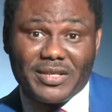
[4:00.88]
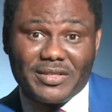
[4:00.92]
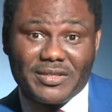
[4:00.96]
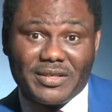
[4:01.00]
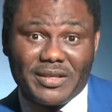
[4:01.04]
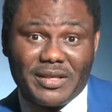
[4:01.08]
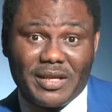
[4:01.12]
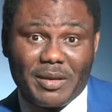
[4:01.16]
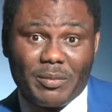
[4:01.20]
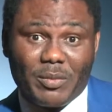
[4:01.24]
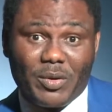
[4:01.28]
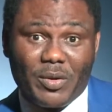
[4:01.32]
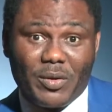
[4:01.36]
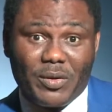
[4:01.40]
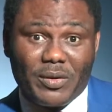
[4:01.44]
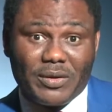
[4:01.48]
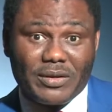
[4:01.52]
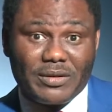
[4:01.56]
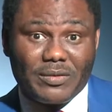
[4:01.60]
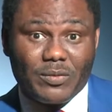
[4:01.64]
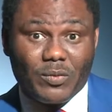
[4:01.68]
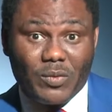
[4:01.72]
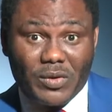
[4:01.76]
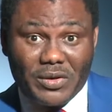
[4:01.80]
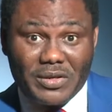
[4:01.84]
unto them all.
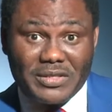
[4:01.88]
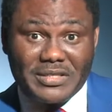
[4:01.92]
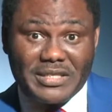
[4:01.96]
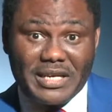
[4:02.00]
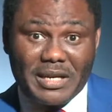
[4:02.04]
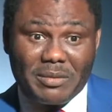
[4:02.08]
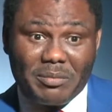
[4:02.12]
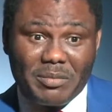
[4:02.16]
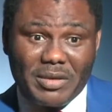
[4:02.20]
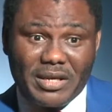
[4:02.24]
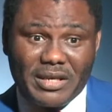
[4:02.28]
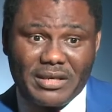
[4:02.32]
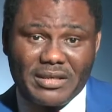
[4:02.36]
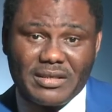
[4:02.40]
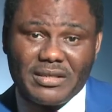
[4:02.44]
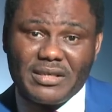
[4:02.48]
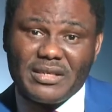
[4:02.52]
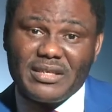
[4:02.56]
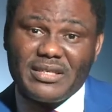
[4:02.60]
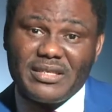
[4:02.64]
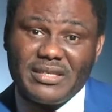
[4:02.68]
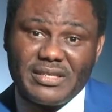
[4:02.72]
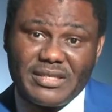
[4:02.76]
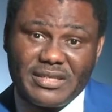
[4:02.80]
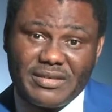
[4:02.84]
What does that mean?
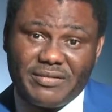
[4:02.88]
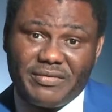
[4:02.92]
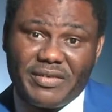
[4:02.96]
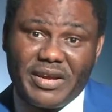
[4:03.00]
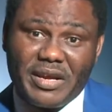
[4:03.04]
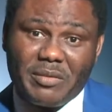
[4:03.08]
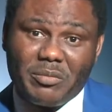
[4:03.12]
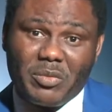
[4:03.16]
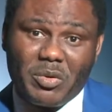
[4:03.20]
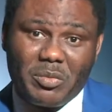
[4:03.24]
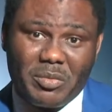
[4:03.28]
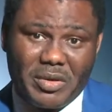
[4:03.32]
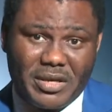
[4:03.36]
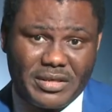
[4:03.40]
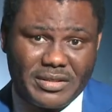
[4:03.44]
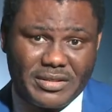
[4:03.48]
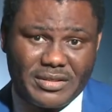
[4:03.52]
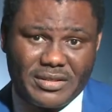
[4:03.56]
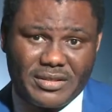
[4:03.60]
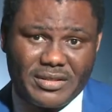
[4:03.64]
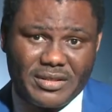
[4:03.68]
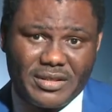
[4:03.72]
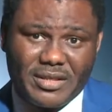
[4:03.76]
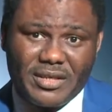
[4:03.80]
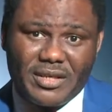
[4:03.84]
Divine
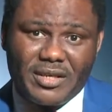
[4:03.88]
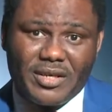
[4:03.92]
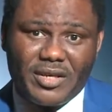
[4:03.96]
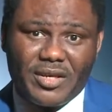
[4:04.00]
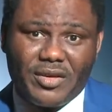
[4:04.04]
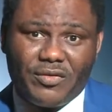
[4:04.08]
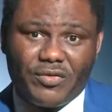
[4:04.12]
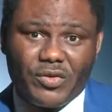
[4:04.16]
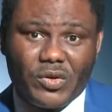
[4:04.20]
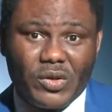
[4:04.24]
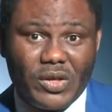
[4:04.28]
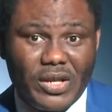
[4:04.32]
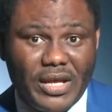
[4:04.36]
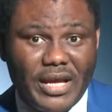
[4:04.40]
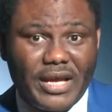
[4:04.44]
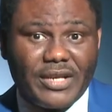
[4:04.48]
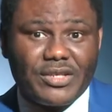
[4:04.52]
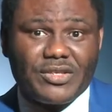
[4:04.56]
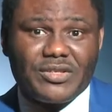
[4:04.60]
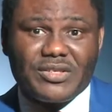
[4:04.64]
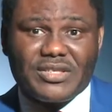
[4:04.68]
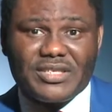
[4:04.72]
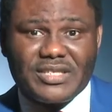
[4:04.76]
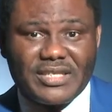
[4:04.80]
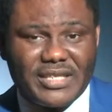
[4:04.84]
moments. If you
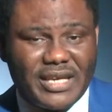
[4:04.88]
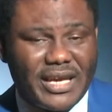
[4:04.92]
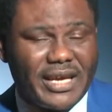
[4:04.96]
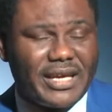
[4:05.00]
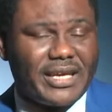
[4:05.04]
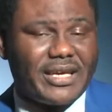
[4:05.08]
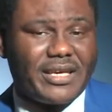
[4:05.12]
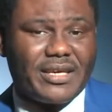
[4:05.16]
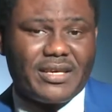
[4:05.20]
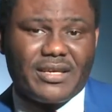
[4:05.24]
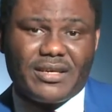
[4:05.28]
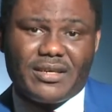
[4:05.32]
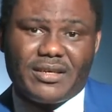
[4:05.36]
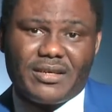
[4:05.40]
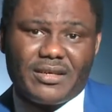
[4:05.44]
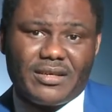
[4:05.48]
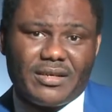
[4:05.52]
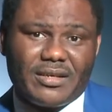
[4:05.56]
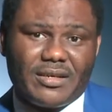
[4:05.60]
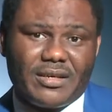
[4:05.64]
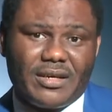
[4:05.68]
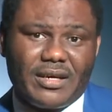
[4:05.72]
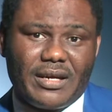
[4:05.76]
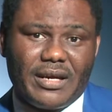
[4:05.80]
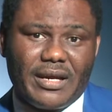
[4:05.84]
learn to take
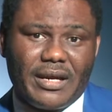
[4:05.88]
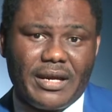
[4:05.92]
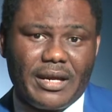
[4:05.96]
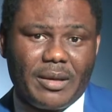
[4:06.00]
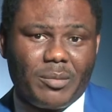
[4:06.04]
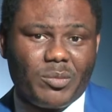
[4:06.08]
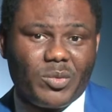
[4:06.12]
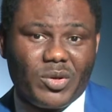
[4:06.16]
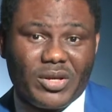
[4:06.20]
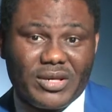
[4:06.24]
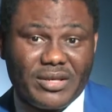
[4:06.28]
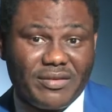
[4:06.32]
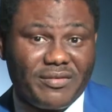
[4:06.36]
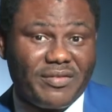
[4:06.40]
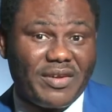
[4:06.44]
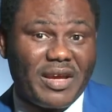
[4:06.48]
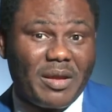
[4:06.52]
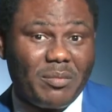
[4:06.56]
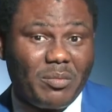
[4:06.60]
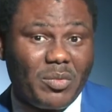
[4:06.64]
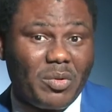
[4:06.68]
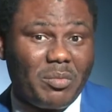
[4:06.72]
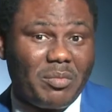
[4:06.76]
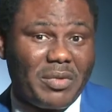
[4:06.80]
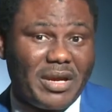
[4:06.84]
your
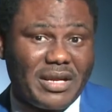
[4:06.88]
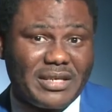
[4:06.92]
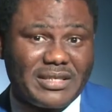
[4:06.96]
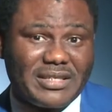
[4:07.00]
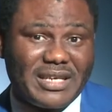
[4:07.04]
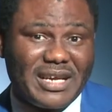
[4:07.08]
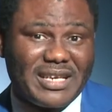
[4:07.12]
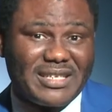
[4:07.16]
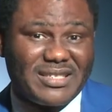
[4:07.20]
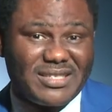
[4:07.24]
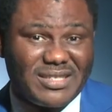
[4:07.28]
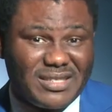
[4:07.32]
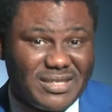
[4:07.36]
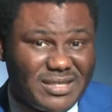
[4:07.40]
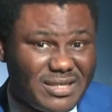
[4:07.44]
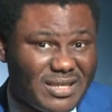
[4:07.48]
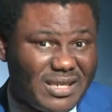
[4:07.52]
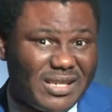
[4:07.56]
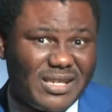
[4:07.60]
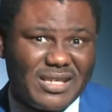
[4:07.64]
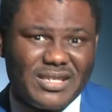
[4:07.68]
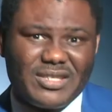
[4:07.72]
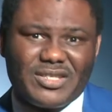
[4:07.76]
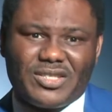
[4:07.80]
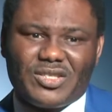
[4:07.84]
divine moments and
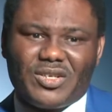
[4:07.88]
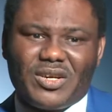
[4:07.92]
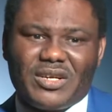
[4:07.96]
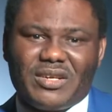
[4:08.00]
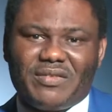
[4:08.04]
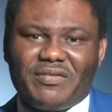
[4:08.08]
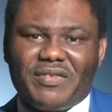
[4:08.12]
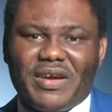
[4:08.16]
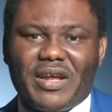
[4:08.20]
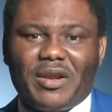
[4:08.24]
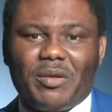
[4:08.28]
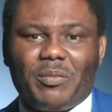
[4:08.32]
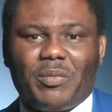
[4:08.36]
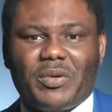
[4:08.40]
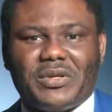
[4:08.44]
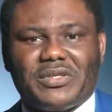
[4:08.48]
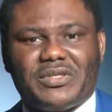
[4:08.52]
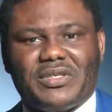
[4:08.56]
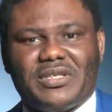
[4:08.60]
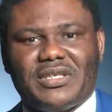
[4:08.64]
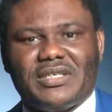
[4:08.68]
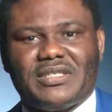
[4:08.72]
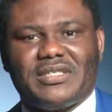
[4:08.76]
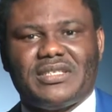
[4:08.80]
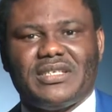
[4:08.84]
seize your divine
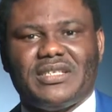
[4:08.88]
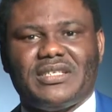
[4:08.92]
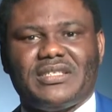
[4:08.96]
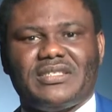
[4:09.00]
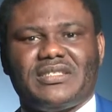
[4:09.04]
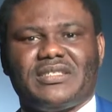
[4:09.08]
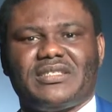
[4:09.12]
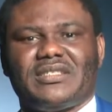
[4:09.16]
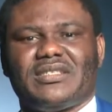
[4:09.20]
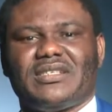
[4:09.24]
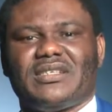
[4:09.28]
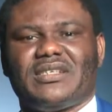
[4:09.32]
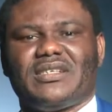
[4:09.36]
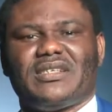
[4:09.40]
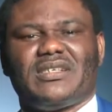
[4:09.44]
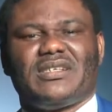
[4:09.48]
opportunities,